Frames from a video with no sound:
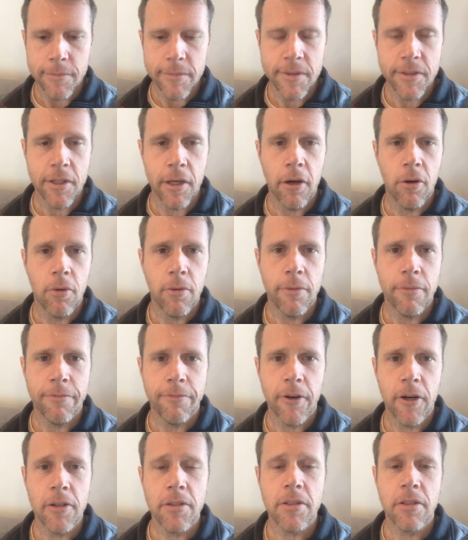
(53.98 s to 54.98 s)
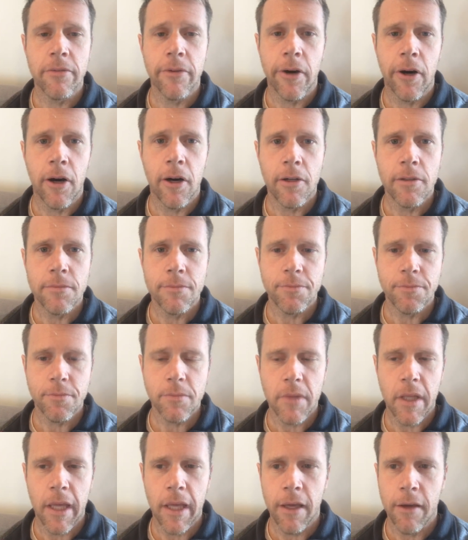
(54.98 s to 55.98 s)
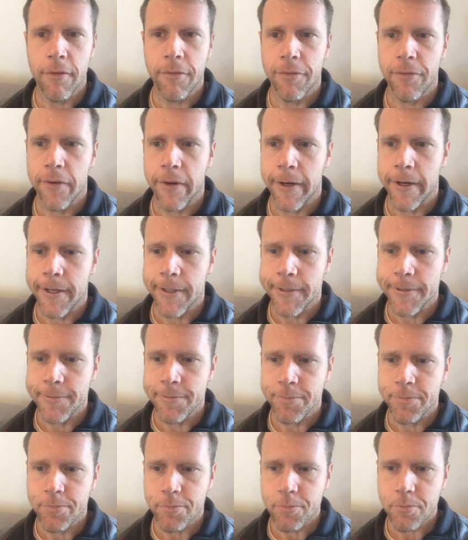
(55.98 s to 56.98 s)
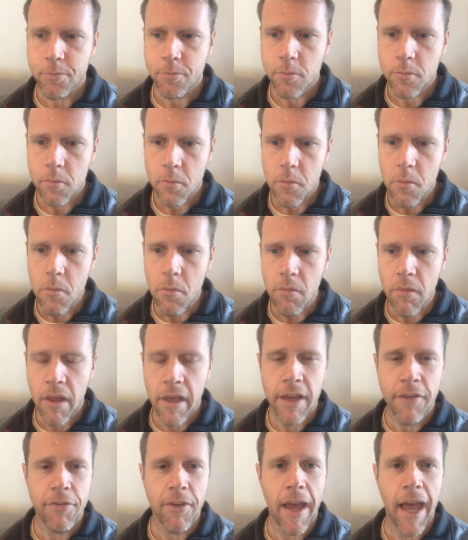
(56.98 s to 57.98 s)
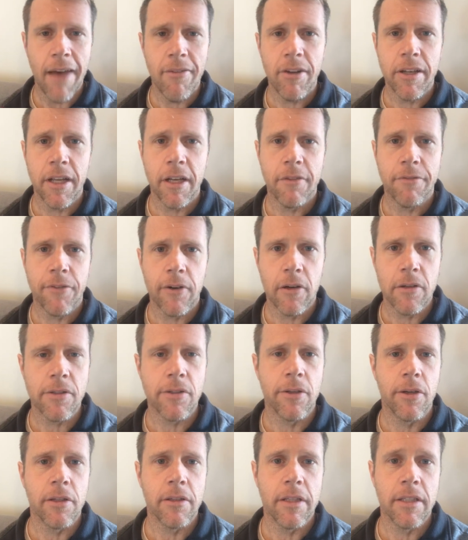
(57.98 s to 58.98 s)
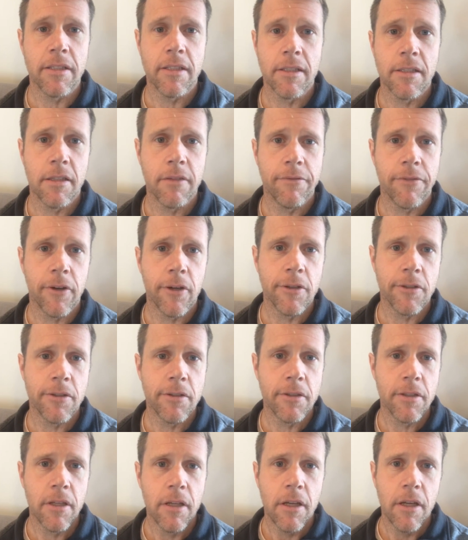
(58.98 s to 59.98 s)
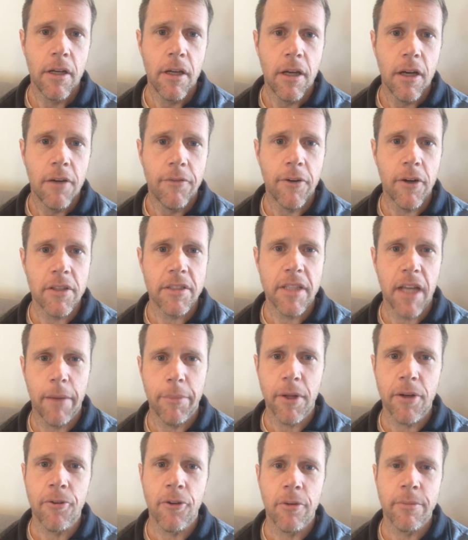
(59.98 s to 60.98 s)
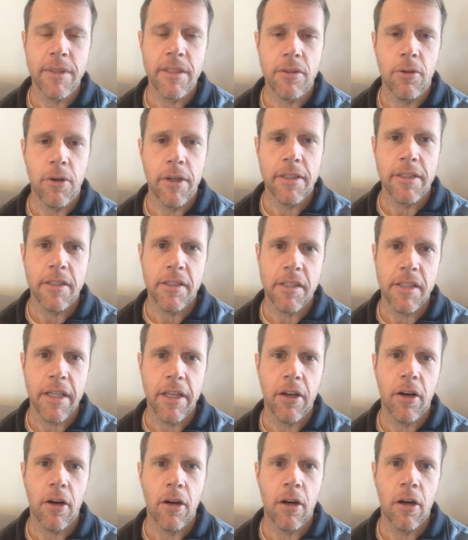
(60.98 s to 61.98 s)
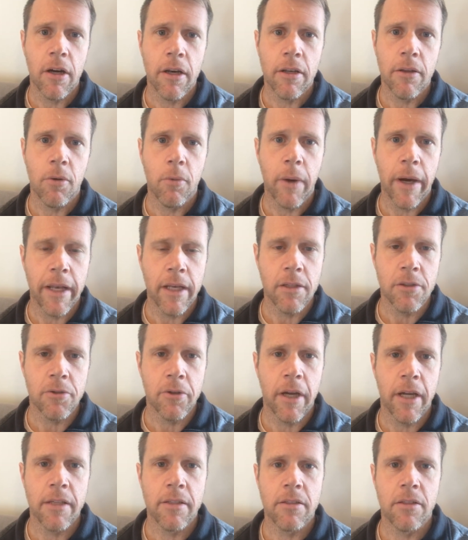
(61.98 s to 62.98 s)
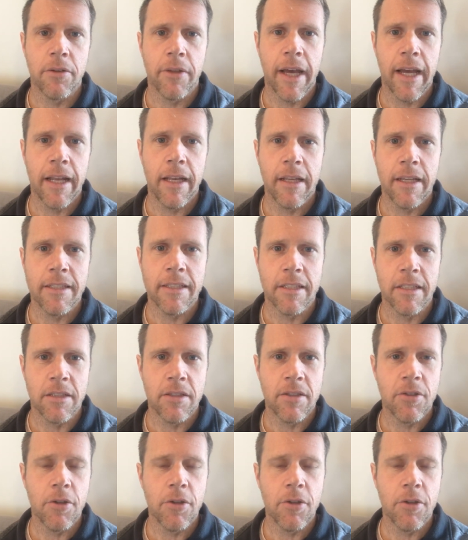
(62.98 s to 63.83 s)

So first of all, if they haven't done a first look, this is the first time the groom is going to see her in the wedding dress. So that is a